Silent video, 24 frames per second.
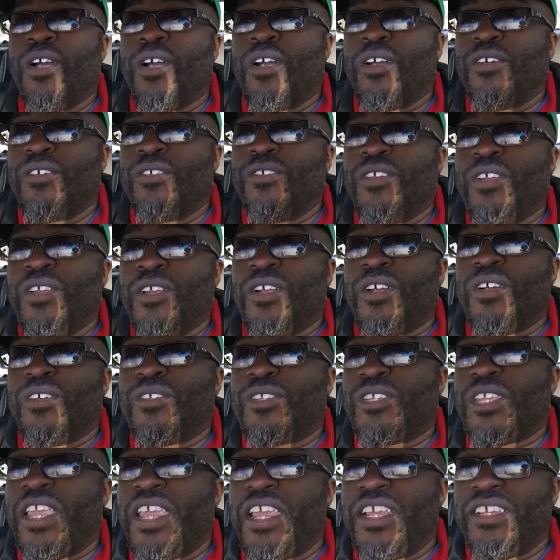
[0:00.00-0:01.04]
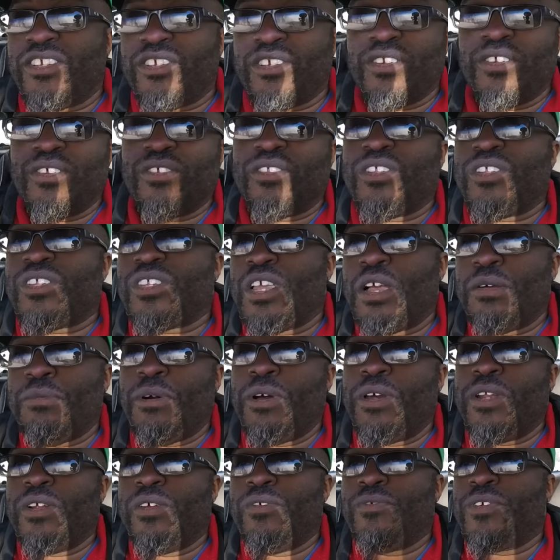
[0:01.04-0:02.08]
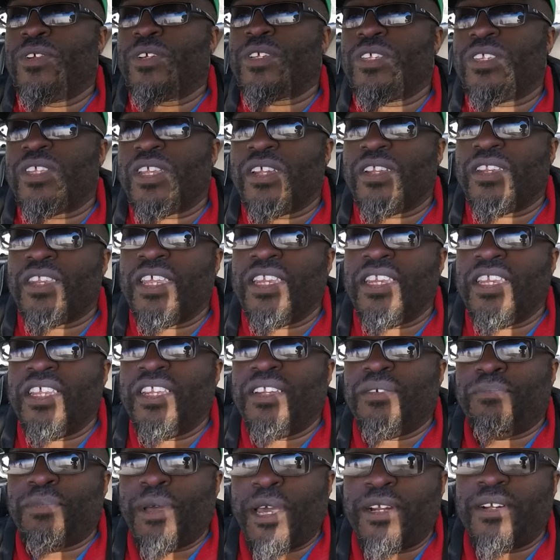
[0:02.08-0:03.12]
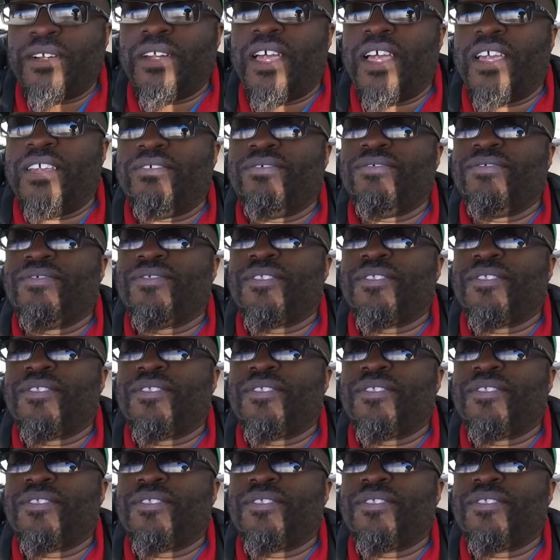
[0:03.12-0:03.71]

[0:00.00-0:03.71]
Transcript: are saying should do. Just come on over because they need a better life.